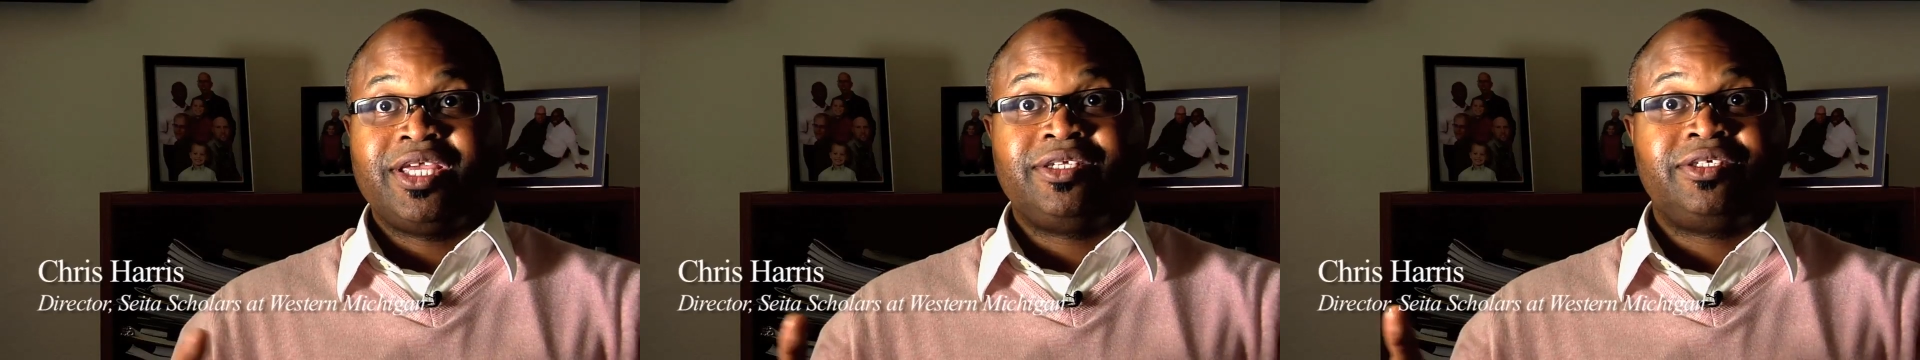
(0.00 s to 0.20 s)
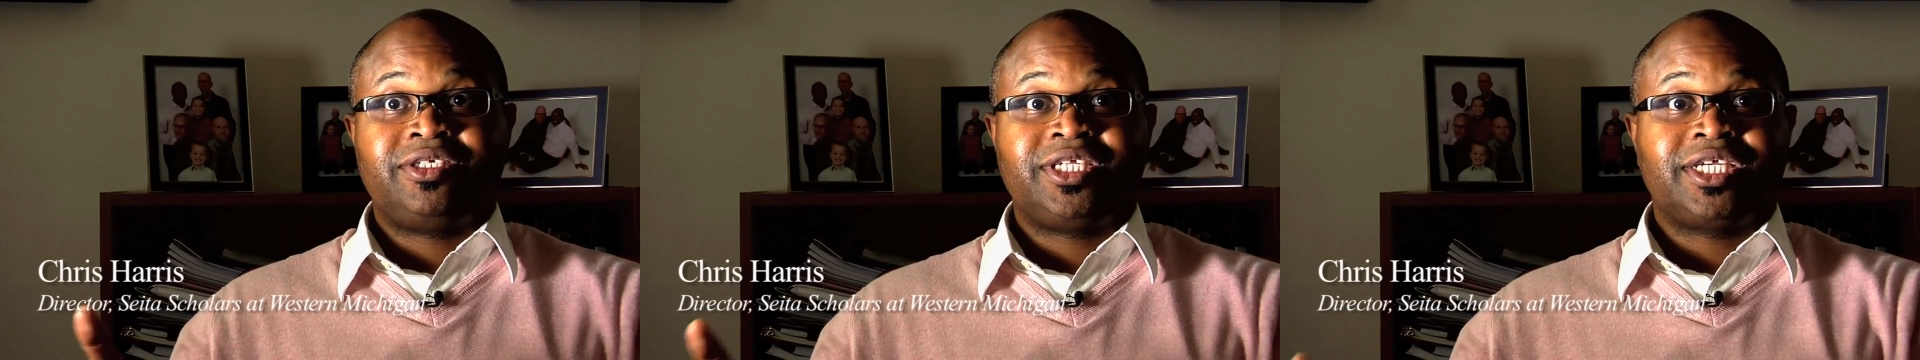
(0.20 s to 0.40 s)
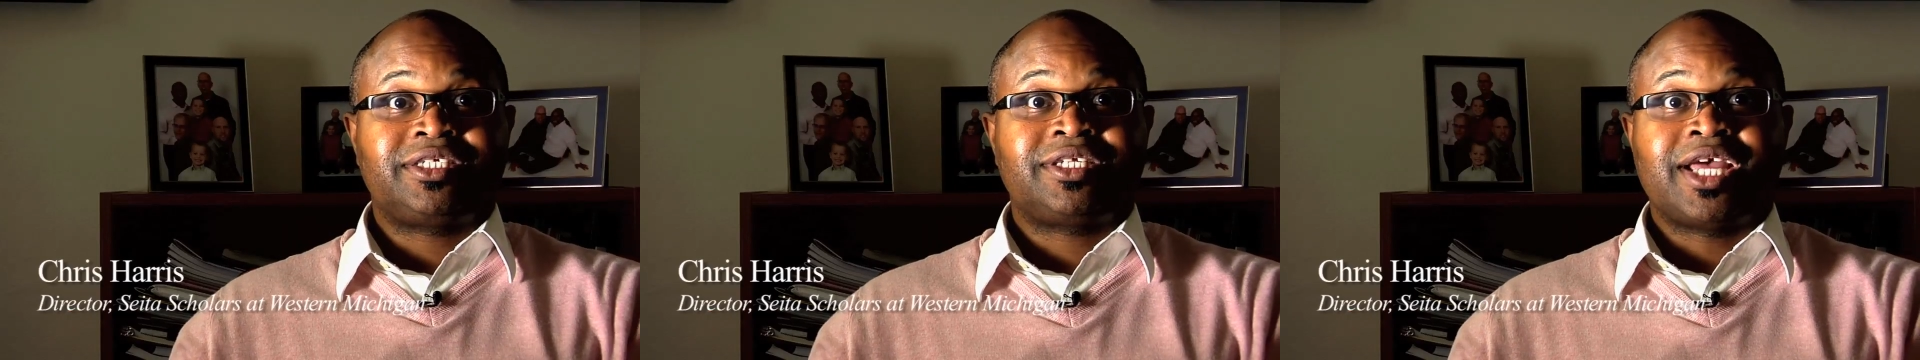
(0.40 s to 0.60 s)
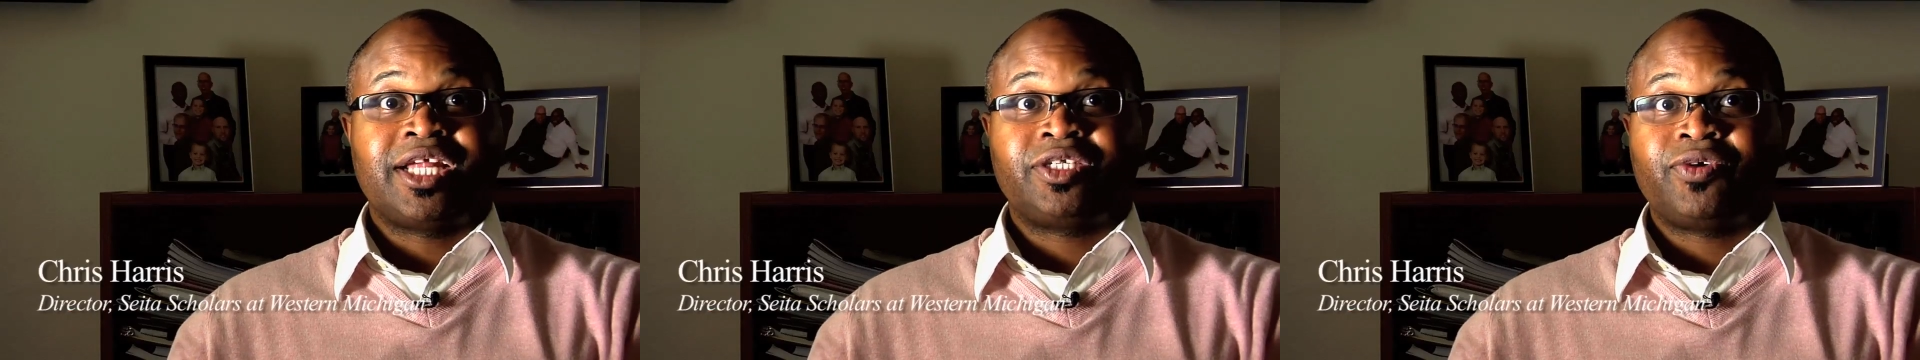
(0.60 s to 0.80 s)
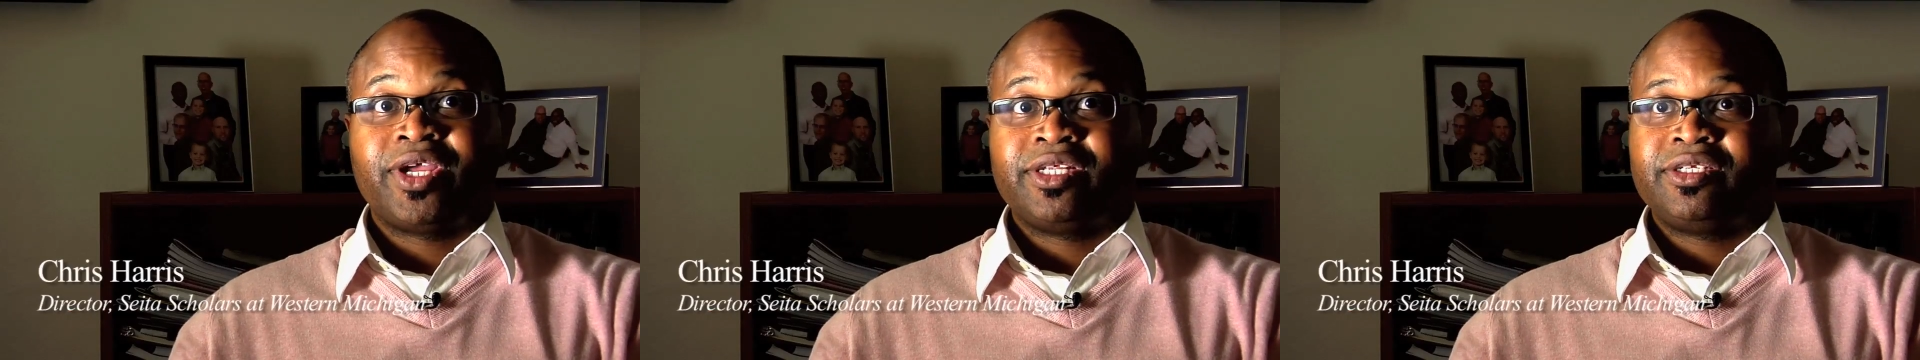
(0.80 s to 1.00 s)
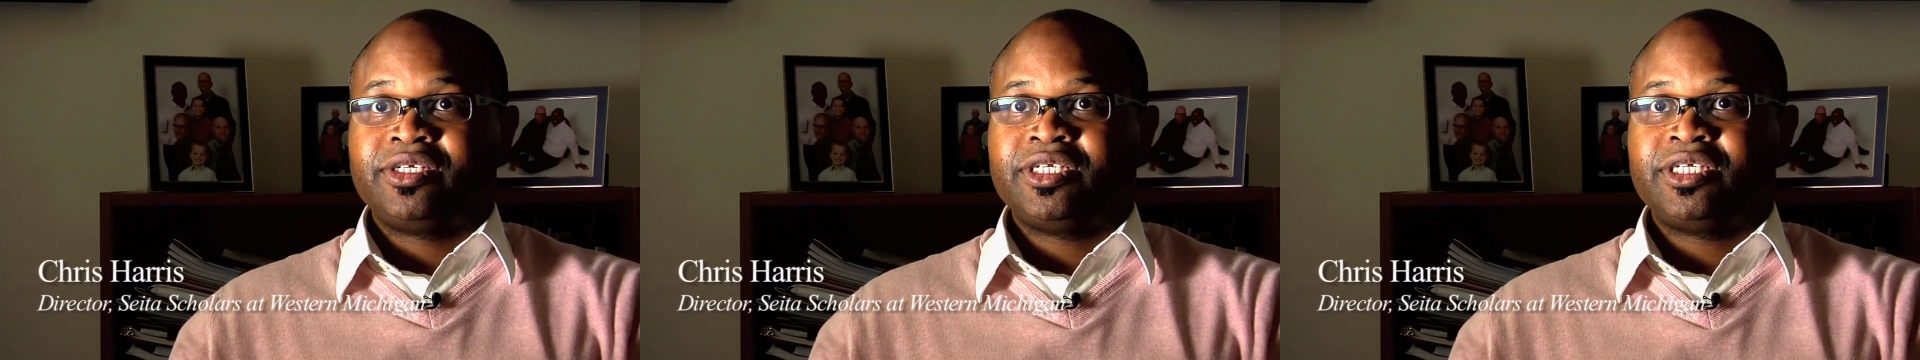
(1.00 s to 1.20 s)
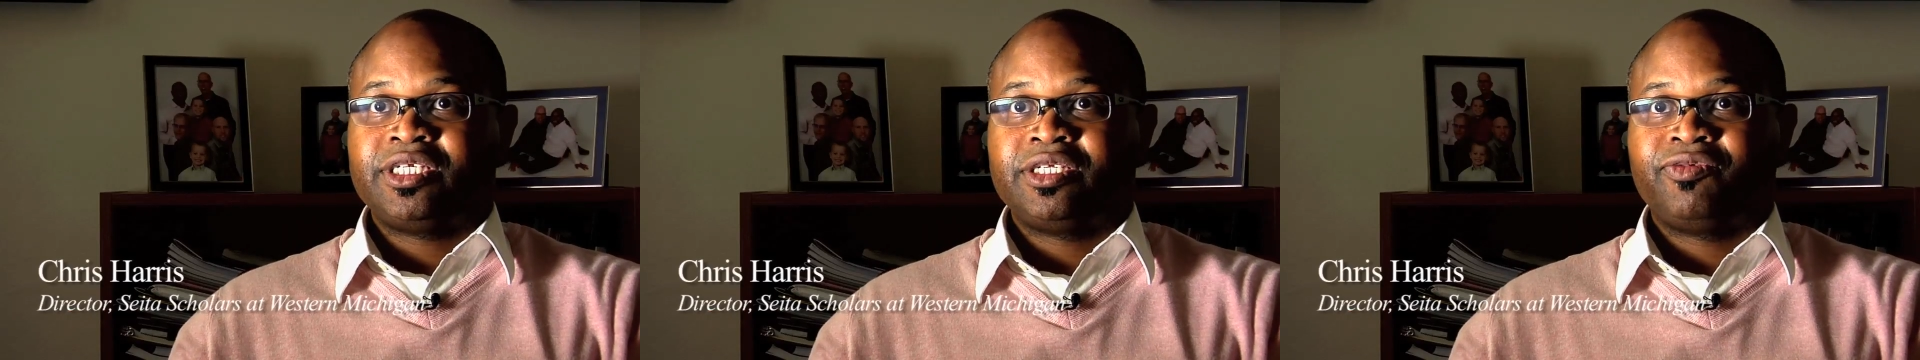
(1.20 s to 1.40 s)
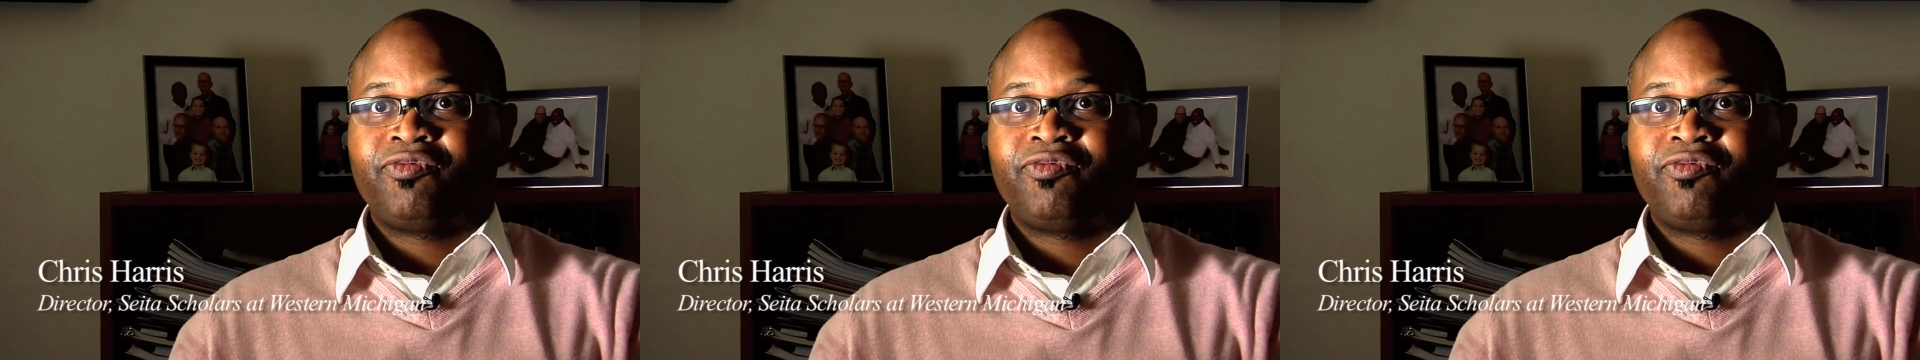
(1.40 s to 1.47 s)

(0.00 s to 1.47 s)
is just that transition